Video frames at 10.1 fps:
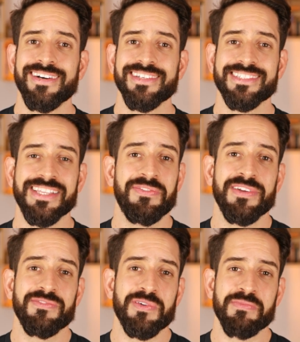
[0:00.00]

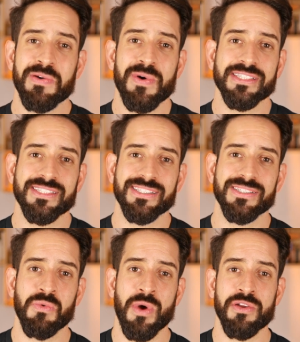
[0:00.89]
Stephen, for me, was
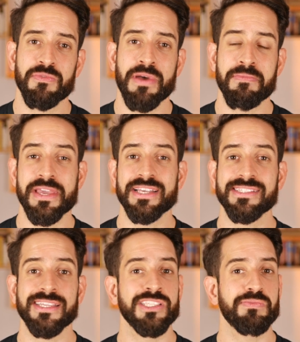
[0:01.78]
one of my
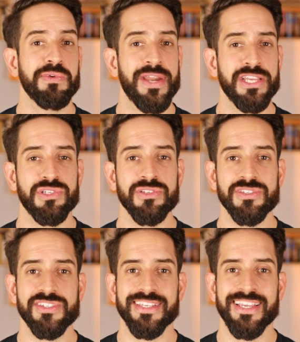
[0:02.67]
biggest
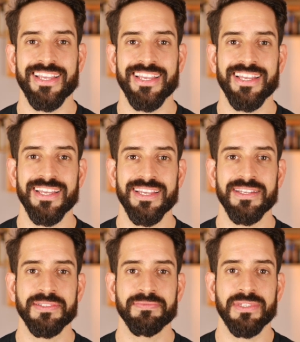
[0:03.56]
inspirations
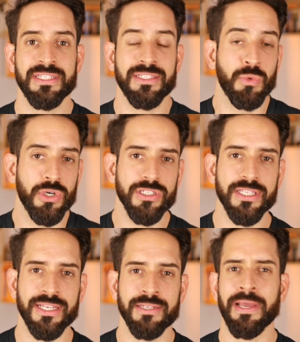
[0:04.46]
in the world
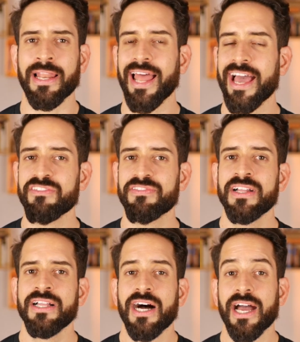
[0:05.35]
and in my life.
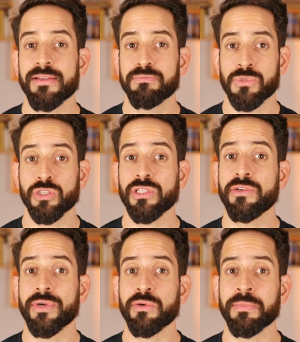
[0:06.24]
I
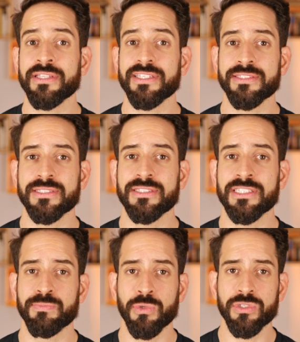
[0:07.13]
totally recommend
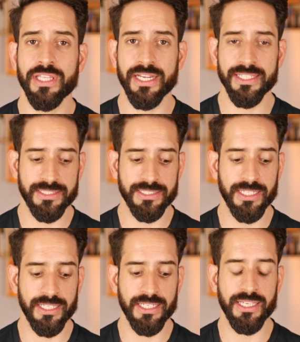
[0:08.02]
this book that it's
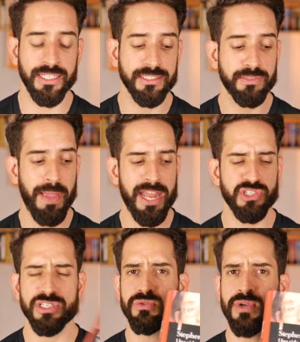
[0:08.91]
in
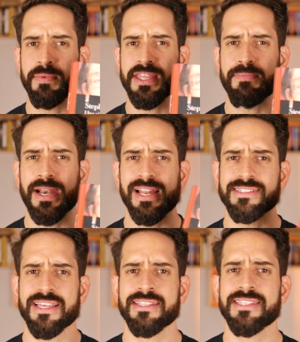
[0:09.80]
Spanish is Una vida para la
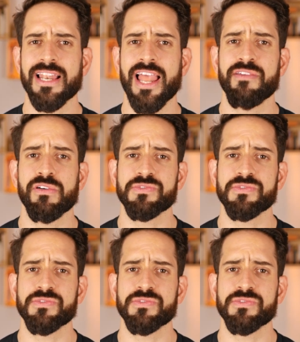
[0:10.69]
ciencia, Life of